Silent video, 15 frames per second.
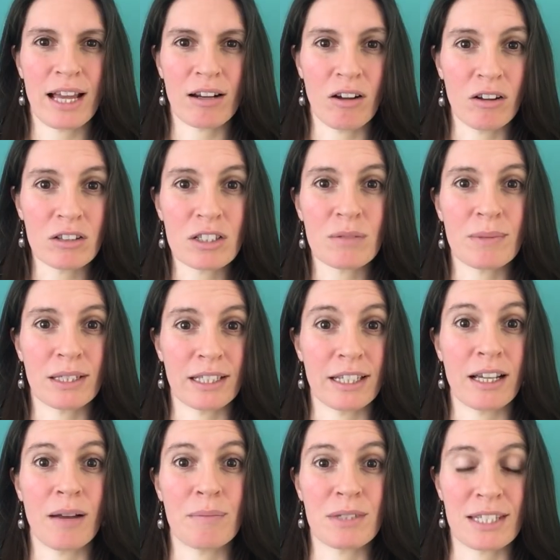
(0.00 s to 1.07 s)
that ultimately
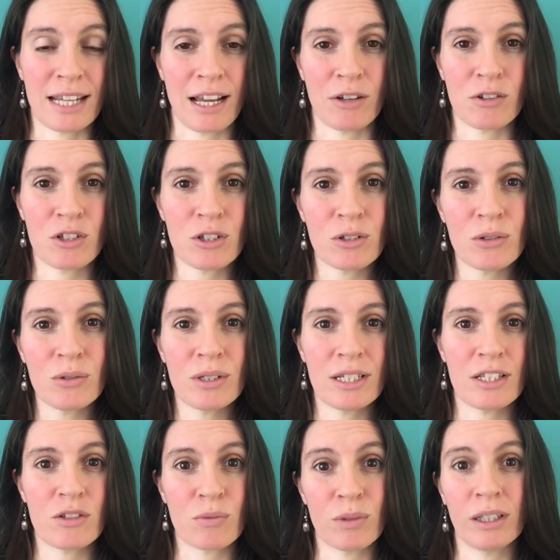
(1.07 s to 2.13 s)
comes down to
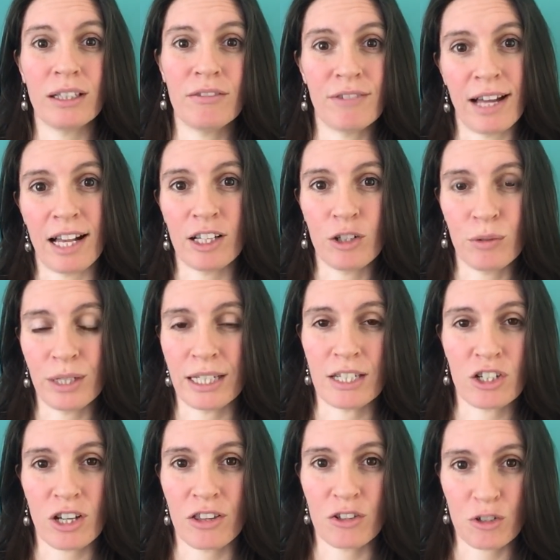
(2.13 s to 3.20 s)
is really valuing
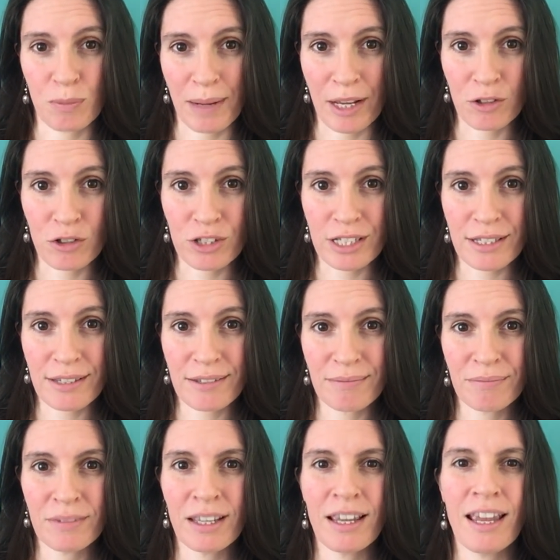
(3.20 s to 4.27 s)
each other's boundaries.
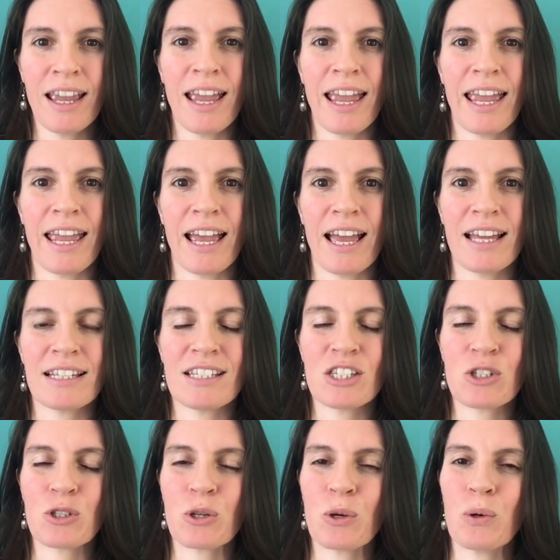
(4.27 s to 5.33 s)
And
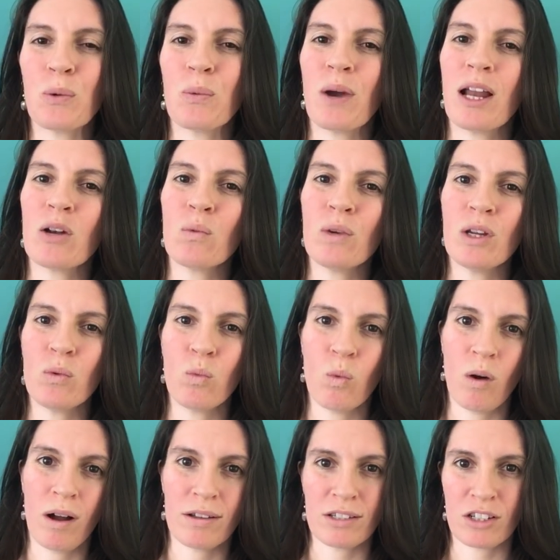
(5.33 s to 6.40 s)
so when we
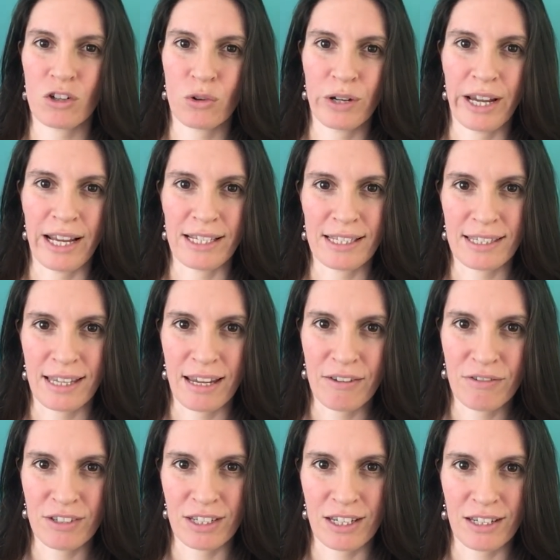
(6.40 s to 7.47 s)
want to create
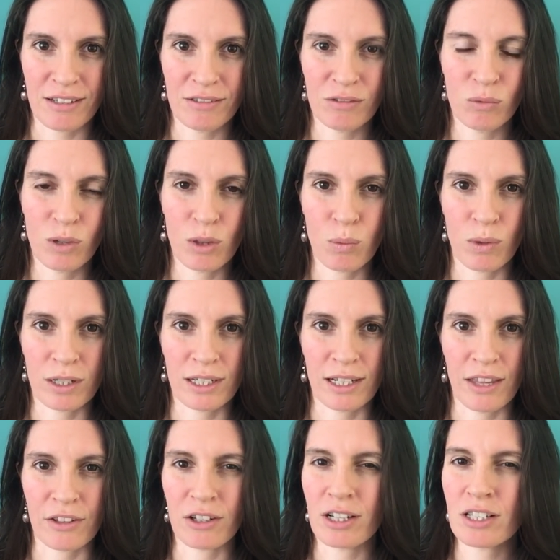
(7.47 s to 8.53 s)
safety with one
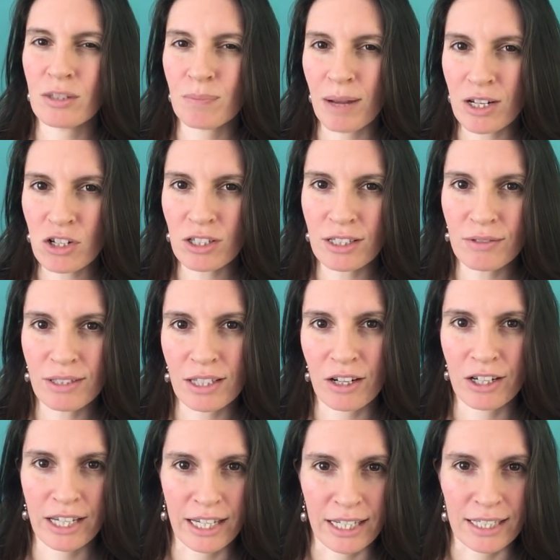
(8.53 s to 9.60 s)
another, especially with
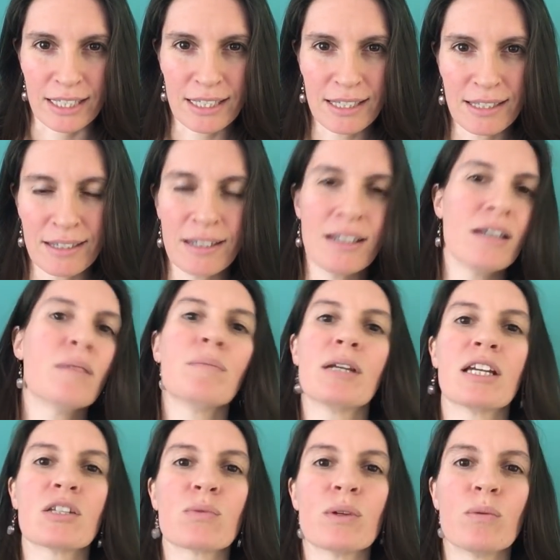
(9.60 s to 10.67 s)
our kids,
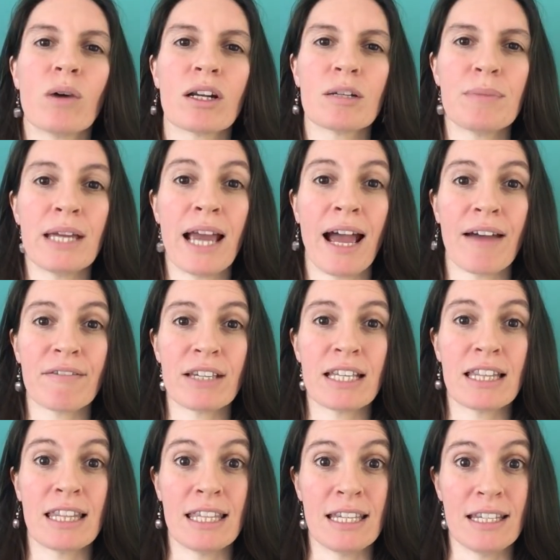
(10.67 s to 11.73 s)
because we want to be
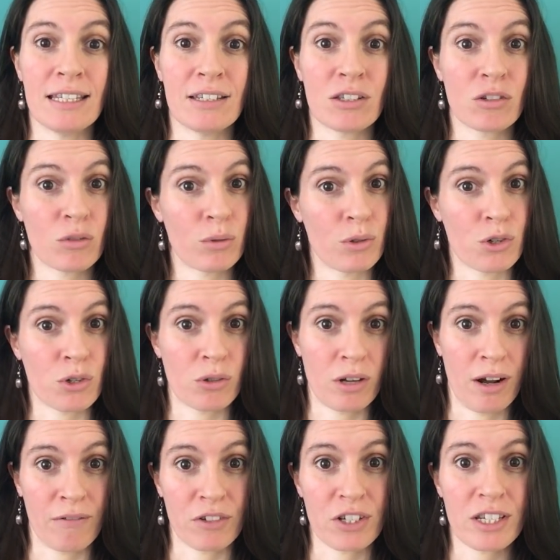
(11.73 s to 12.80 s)
having these crucial
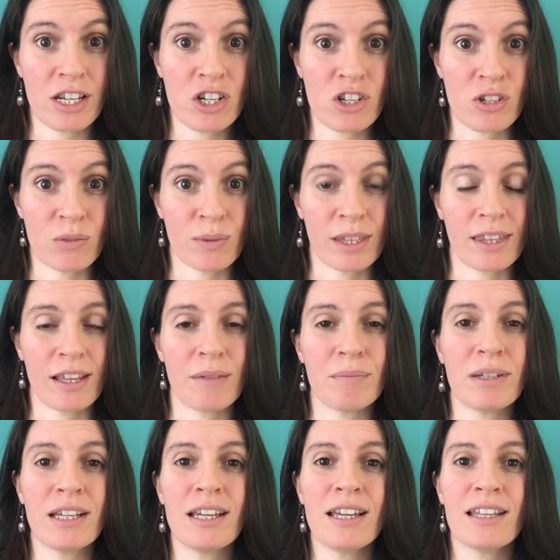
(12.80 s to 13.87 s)
conversations with
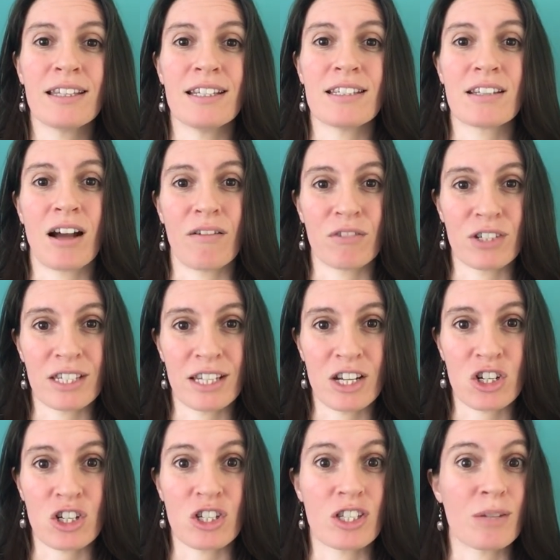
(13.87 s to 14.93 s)
them, these
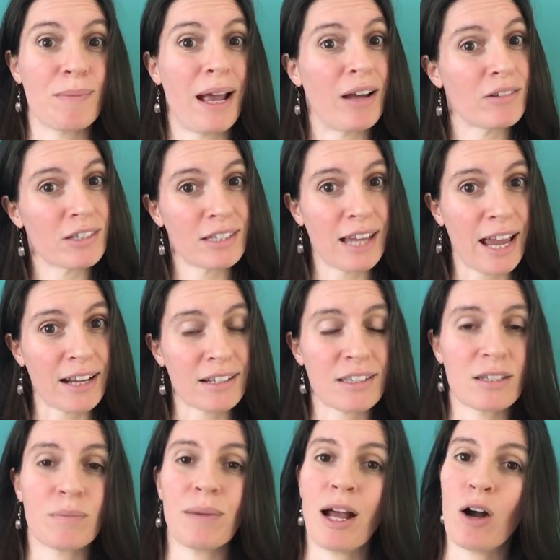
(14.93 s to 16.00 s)
conversations about
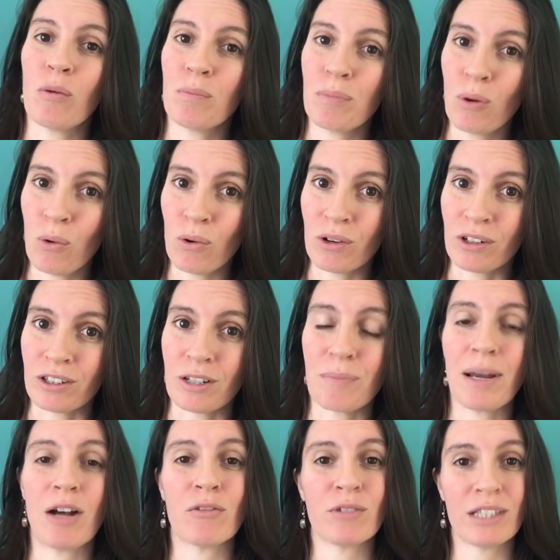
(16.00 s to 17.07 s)
sex, about porn,
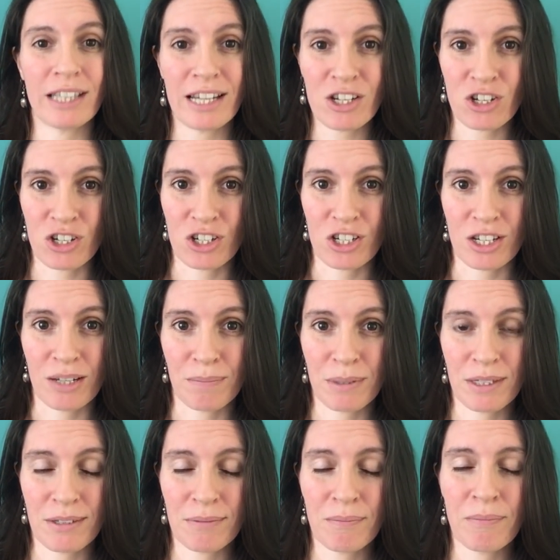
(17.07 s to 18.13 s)
about
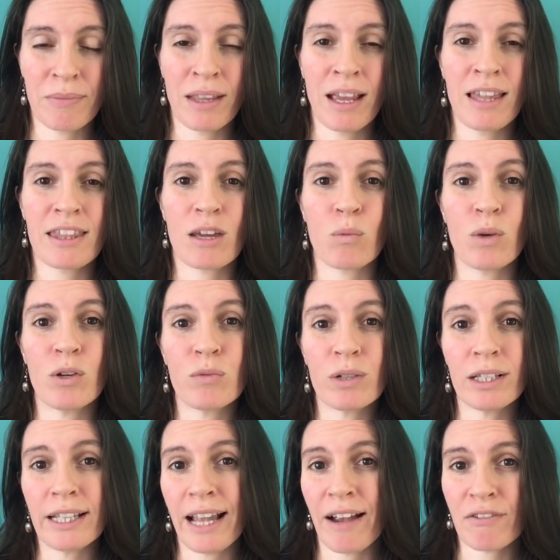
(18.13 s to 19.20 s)
relationships, then we
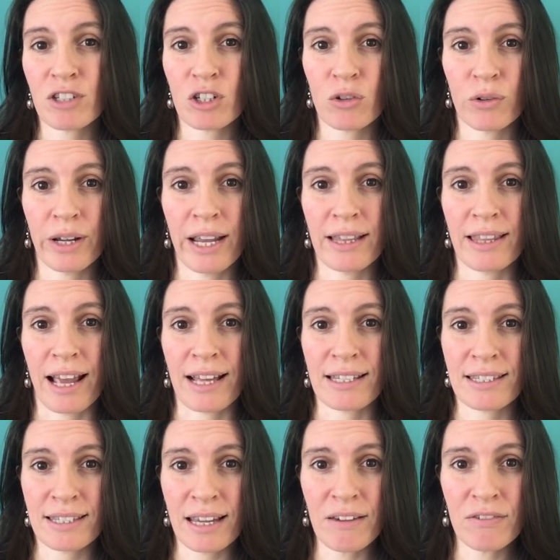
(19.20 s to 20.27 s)
really have to create that
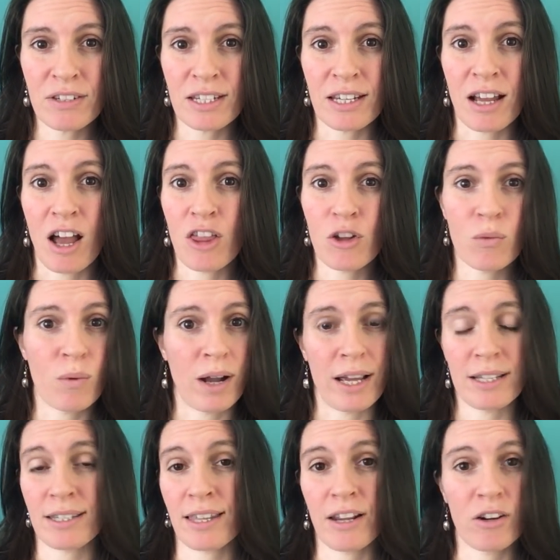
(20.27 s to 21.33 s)
safety,
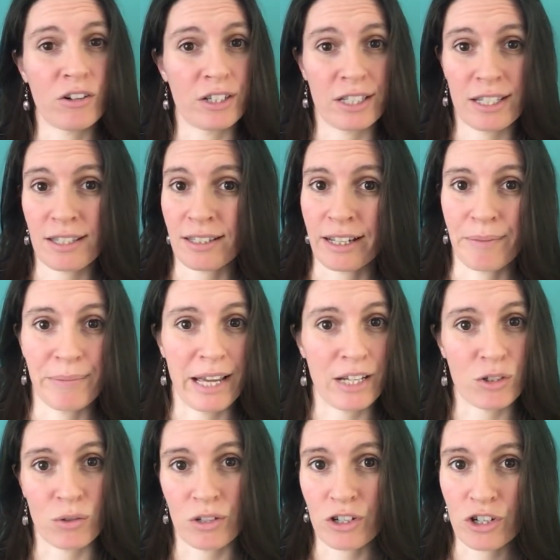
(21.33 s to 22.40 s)
otherwise they are going to slam
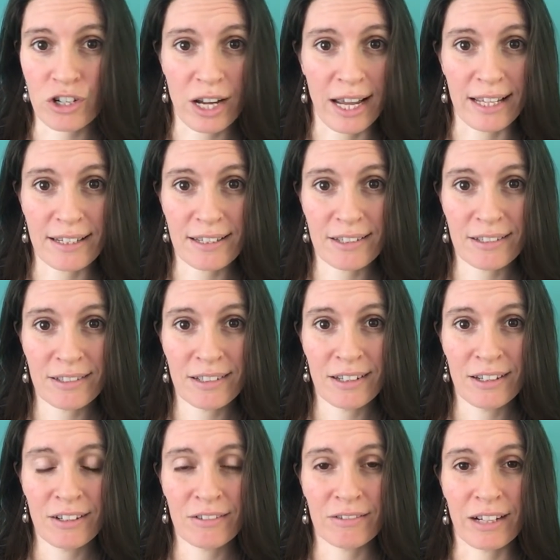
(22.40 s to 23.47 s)
that door shut.
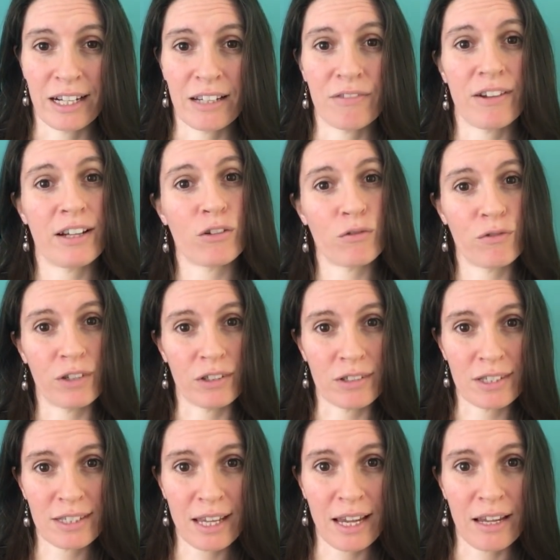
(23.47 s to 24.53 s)
Right? If I don't feel
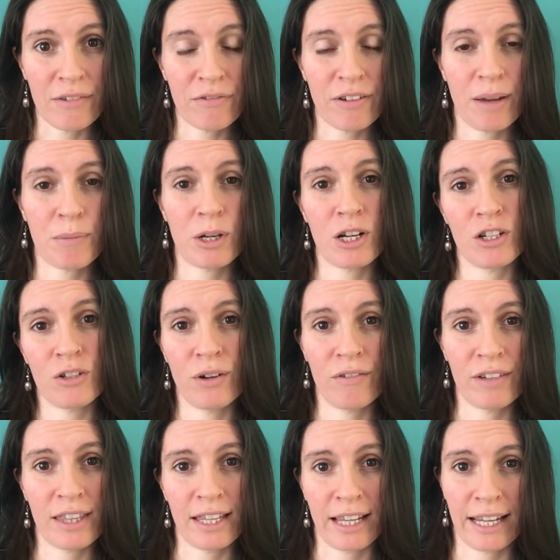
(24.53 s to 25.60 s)
safe, I'm going to do
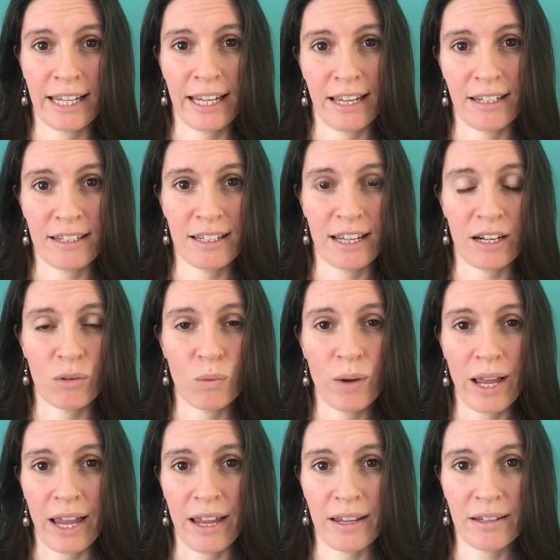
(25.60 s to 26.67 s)
everything I can to get
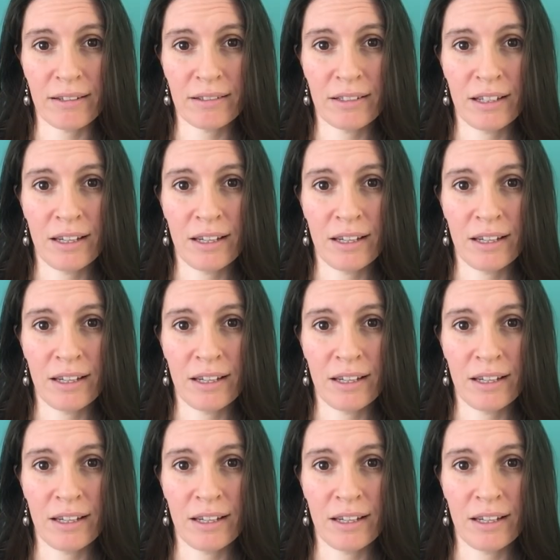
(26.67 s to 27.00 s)
away.